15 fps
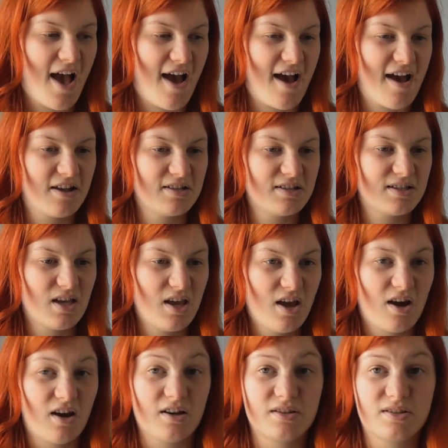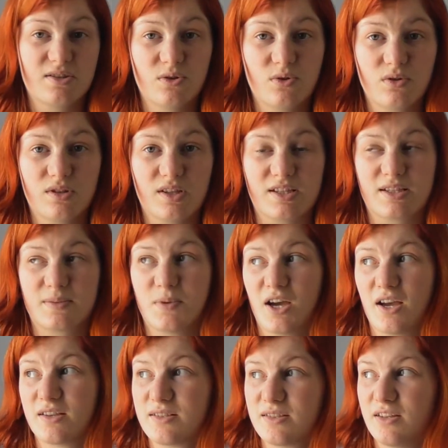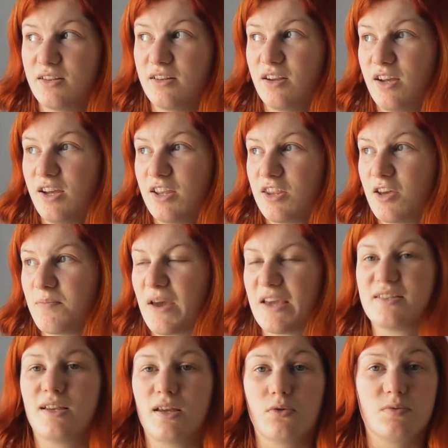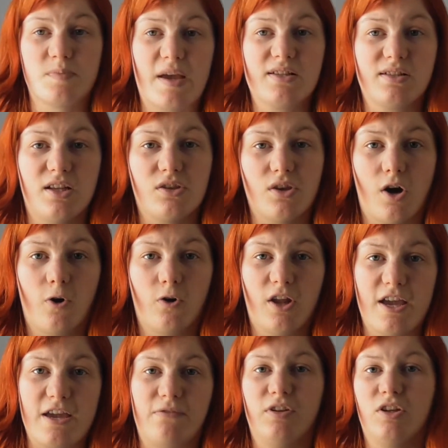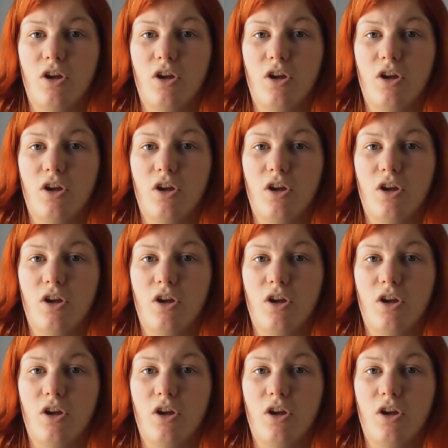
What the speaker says: and I saw this person that it was basically the whole like, if